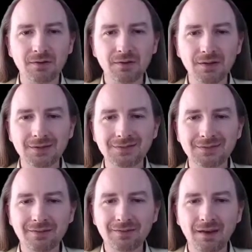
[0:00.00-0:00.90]

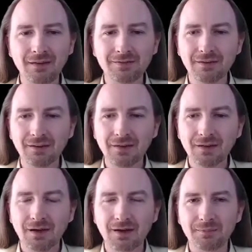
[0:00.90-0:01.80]
in this case,
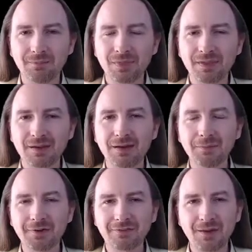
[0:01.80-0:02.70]
I'm
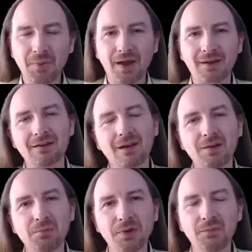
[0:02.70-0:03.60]
going to step back and
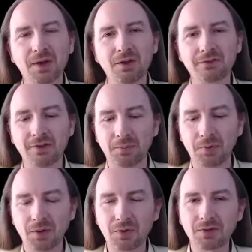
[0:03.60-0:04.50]
kind of build my own
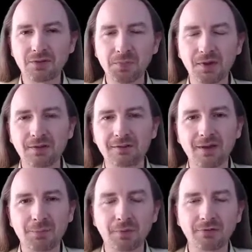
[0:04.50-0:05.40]
sample. I wanted to build a
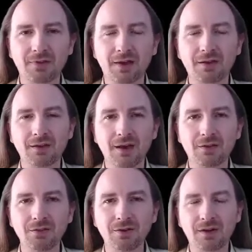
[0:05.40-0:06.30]
sample so that I could get
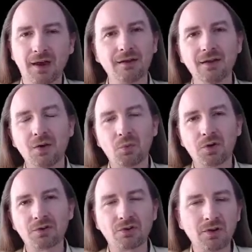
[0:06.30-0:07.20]
a look at
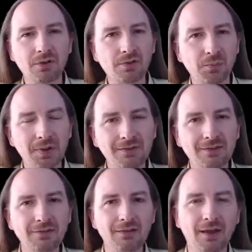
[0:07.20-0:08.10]
what are all of the
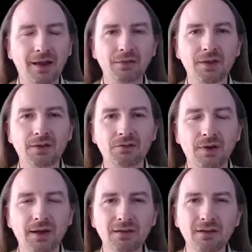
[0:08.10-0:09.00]
pieces and how they
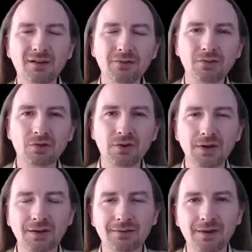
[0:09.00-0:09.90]
interact, and also
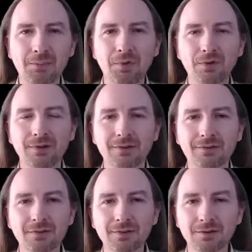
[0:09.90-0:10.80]
create a sample that
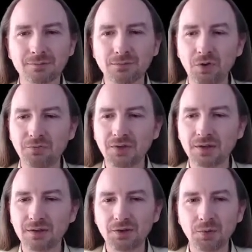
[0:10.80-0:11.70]
is, hopefully
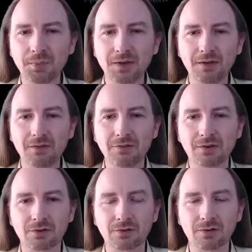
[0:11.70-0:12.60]
a little bit
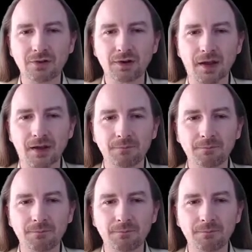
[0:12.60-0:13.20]
easier to look at.